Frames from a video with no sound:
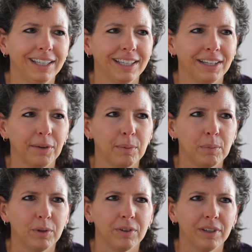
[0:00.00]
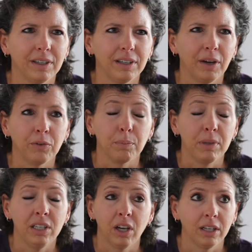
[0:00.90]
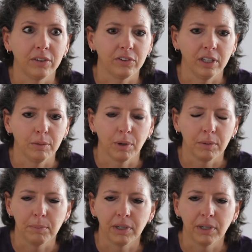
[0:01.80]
and I remember I was a peon at the State Department,